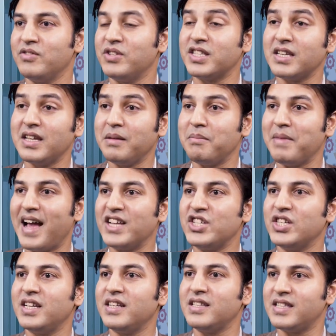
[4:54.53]
just
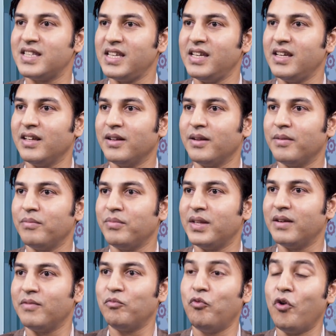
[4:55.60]
imagine and see
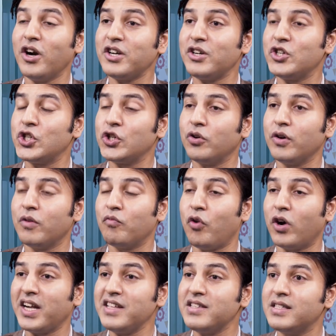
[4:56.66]
what should
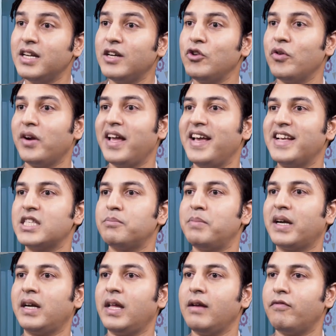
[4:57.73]
what is that you're
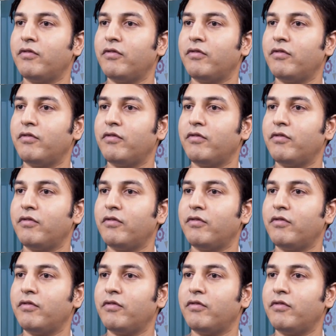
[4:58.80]
expecting